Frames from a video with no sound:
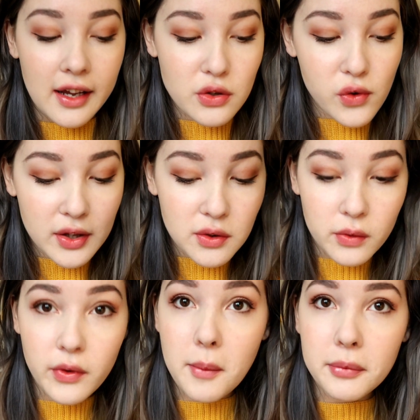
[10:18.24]
I tried
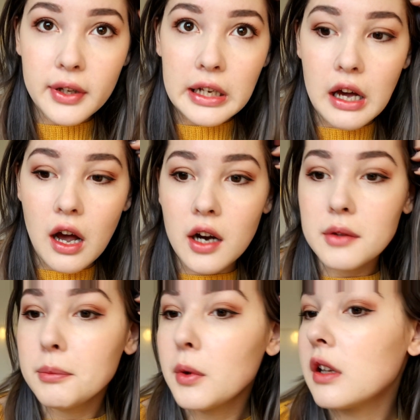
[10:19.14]
to rub really
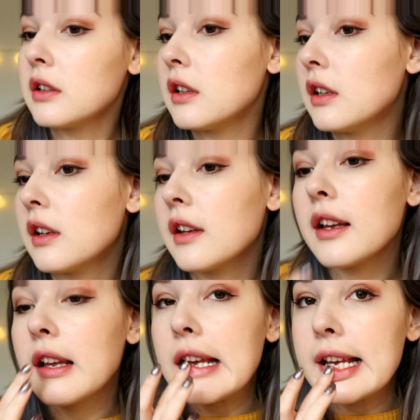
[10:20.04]
hard, but
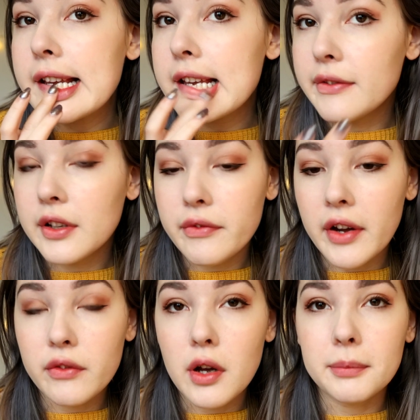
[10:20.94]
even if
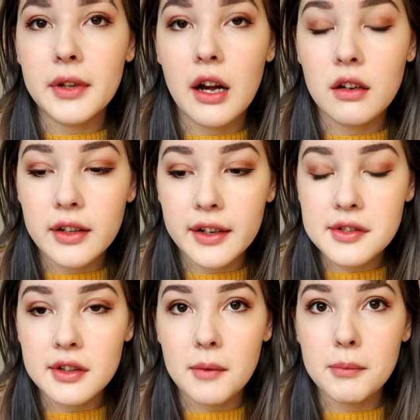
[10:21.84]
I rub now,
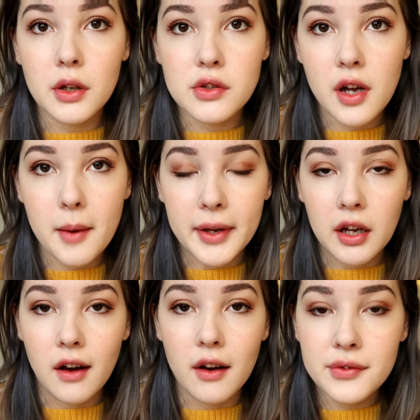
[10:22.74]
there's not much
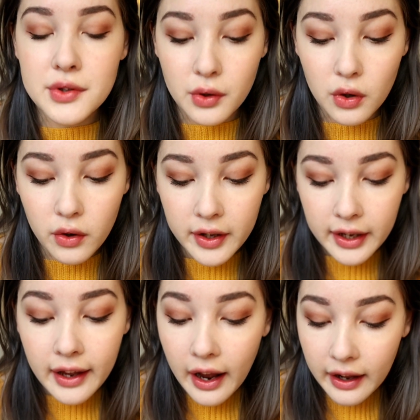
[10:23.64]
coming off, so
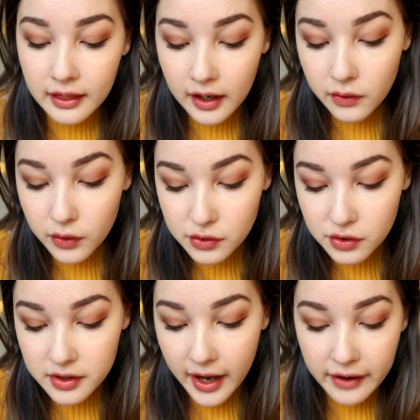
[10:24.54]
I think we'll
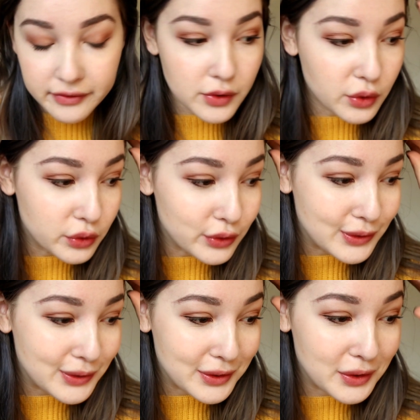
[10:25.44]
just have
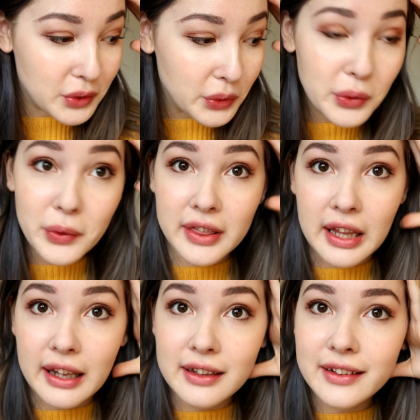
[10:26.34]
to do with
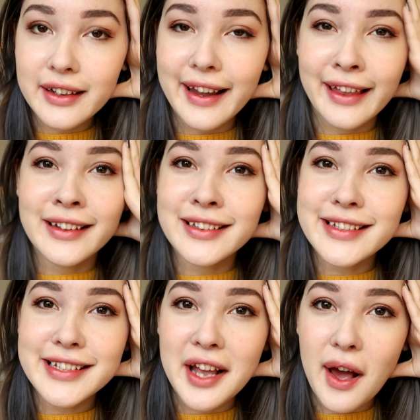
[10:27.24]
that
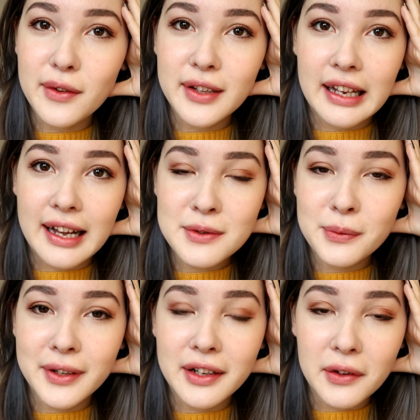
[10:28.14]
and see how the
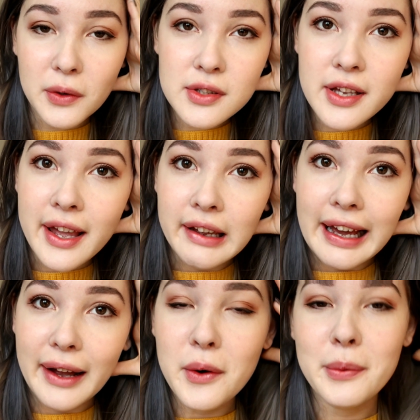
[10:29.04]
last one looks.
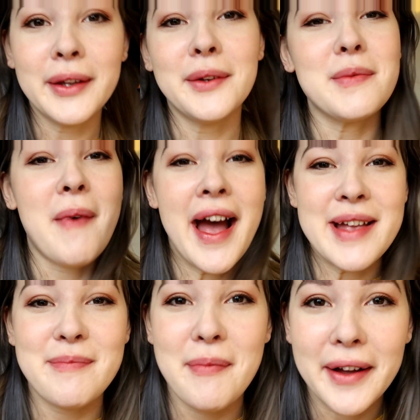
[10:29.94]
I hope you don't
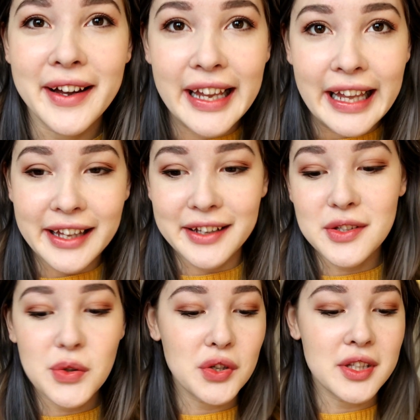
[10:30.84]
mind, but
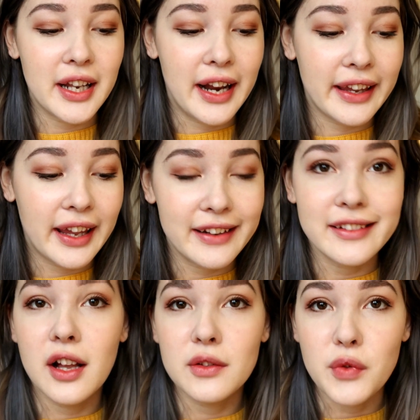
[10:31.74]
it's just that I
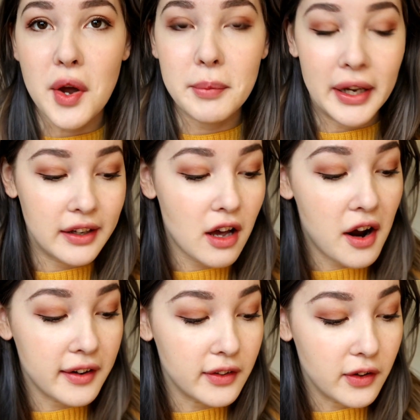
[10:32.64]
cannot rub any
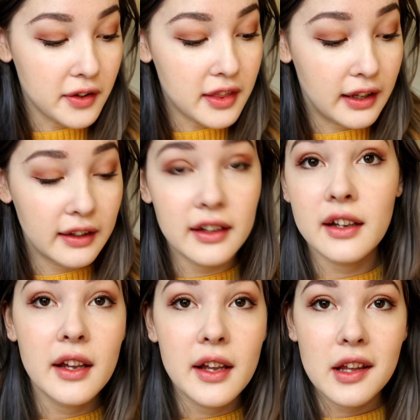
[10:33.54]
harder or I think
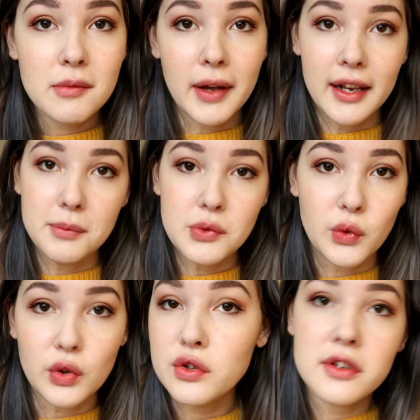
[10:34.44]
my lips
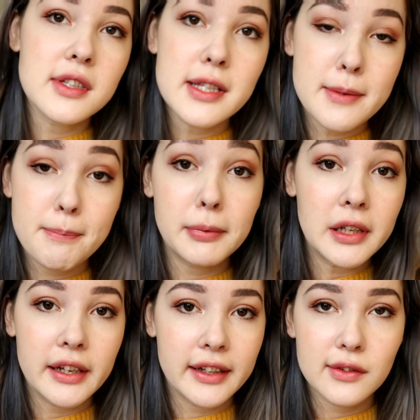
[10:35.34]
will just
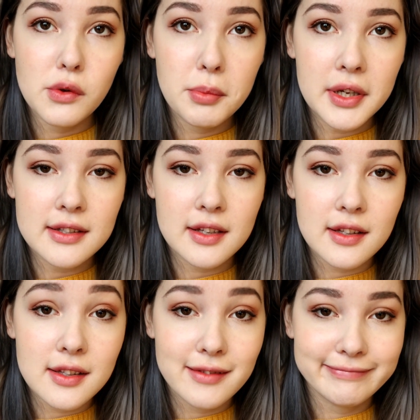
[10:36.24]
split into
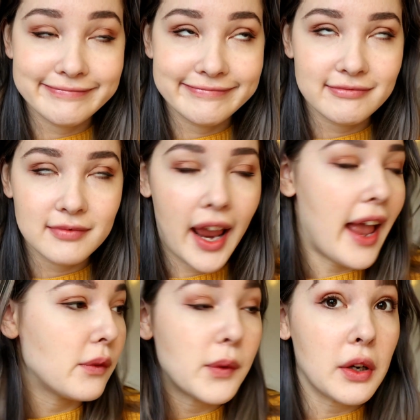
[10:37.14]
pieces,
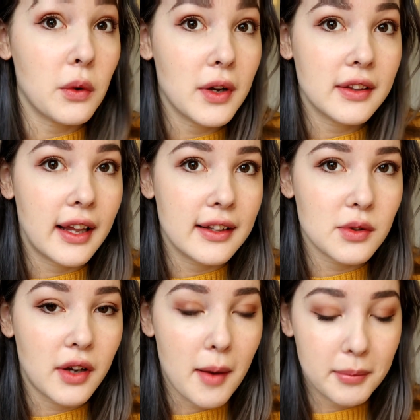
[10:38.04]
and we don't want that
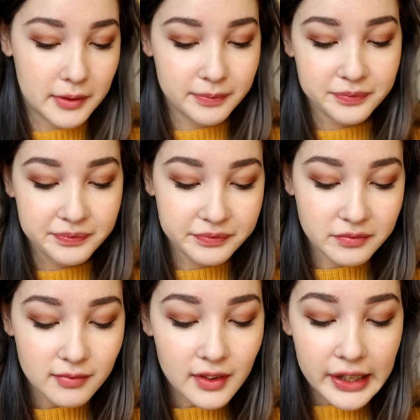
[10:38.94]
to happen.
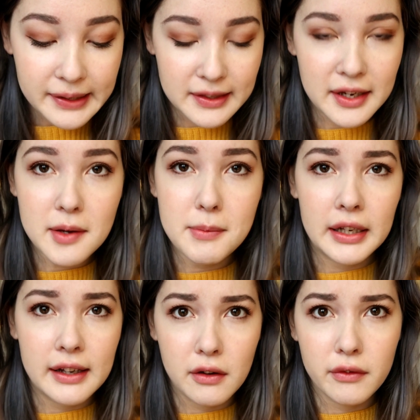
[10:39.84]
I think a
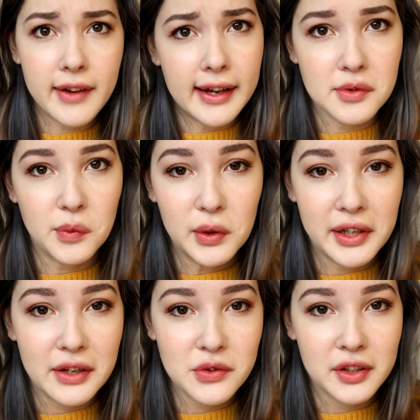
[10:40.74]
bit of
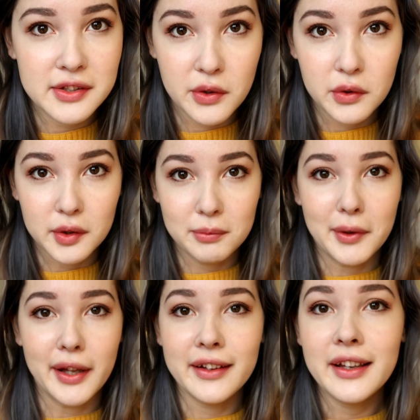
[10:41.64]
exfoliation is good,
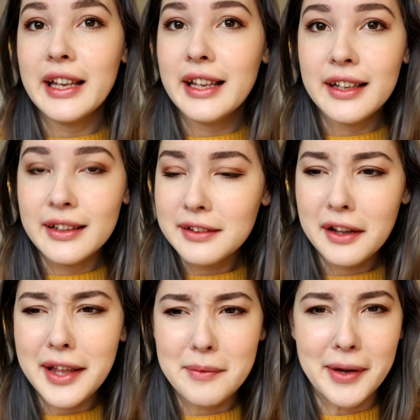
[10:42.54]
but
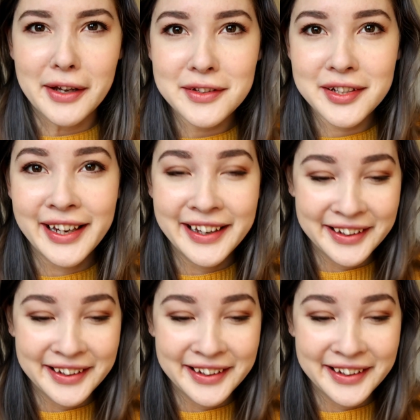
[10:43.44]
not that much.